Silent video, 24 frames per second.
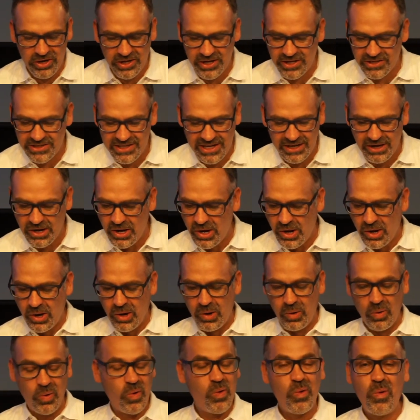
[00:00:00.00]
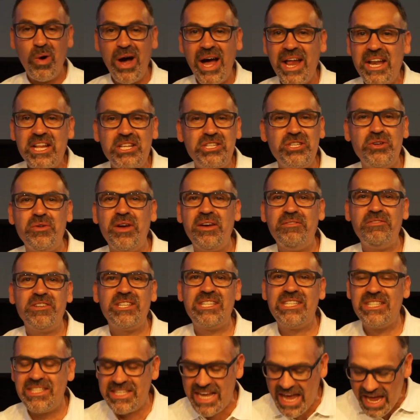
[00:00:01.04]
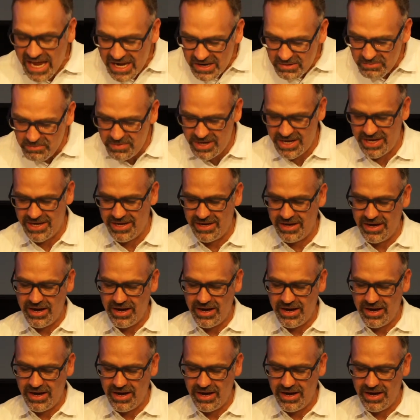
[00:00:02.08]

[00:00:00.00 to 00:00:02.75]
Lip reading: He goes like, why did you ever send me?